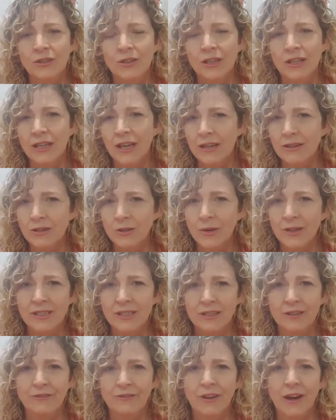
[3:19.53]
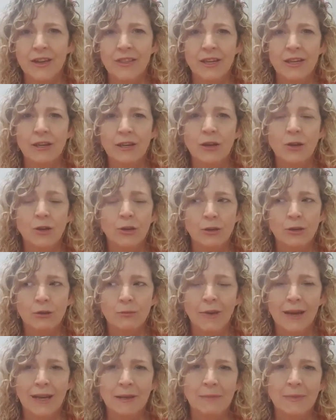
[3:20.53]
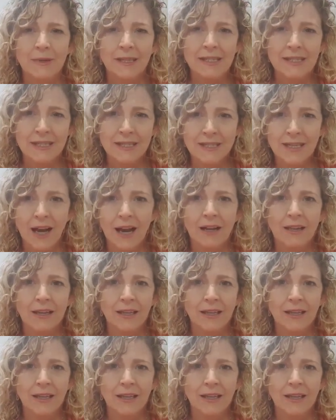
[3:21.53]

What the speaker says: can you identify that you may be stuck